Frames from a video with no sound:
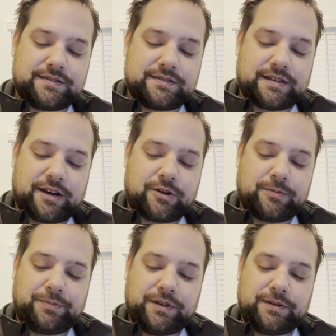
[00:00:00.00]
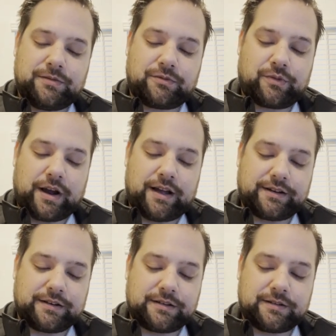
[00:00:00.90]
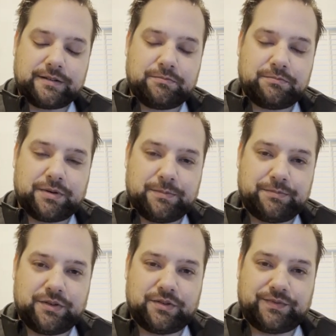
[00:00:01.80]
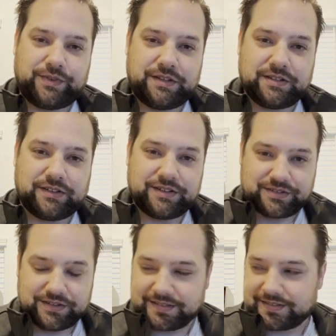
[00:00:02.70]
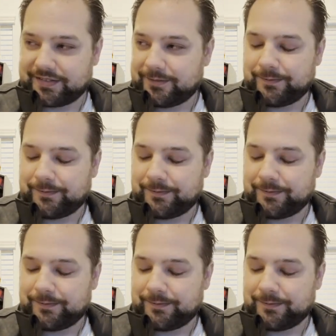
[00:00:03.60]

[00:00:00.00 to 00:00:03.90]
terribly rotten but beautifully delicious